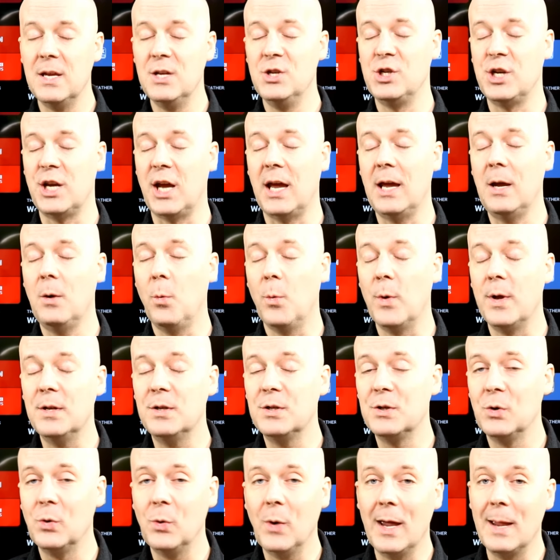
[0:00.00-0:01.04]
PGA,
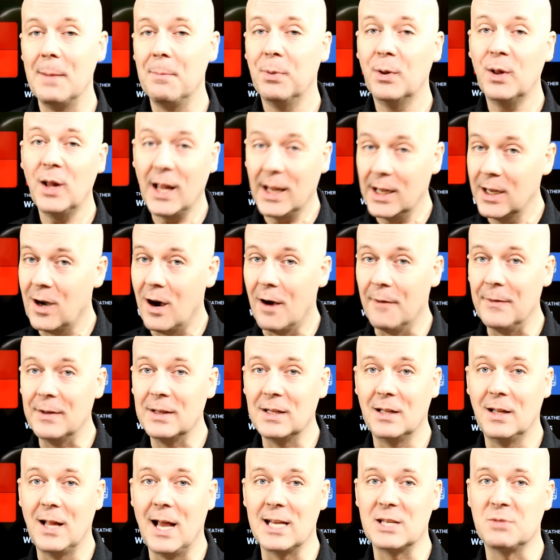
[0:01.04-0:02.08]
went to a playoff
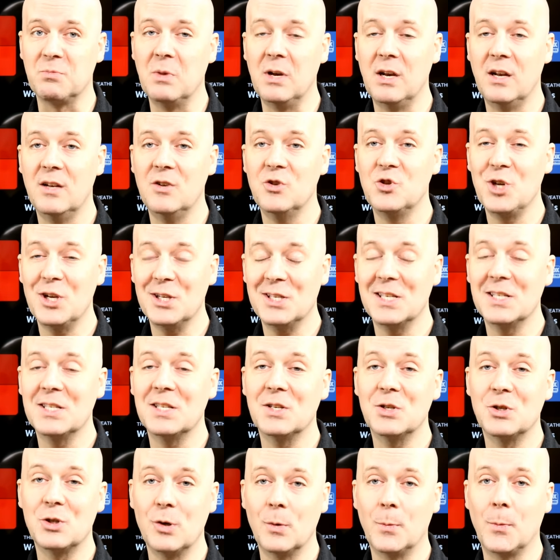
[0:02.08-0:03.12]
at the last minute, just as
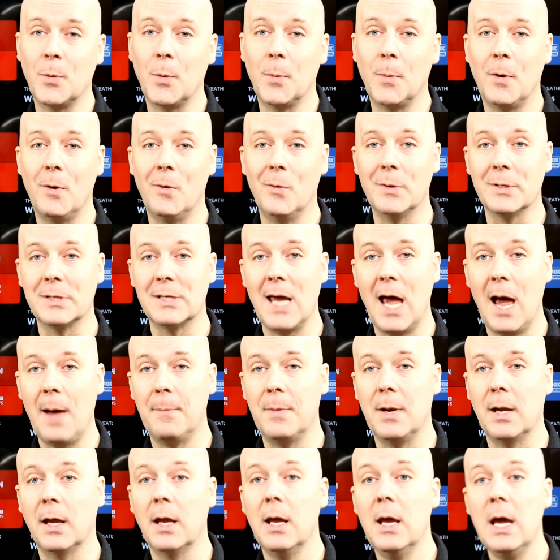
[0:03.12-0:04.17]
the Super Bowl was
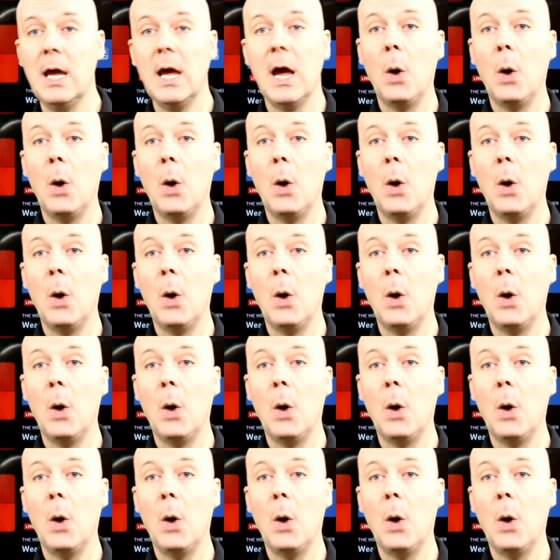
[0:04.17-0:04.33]
happening.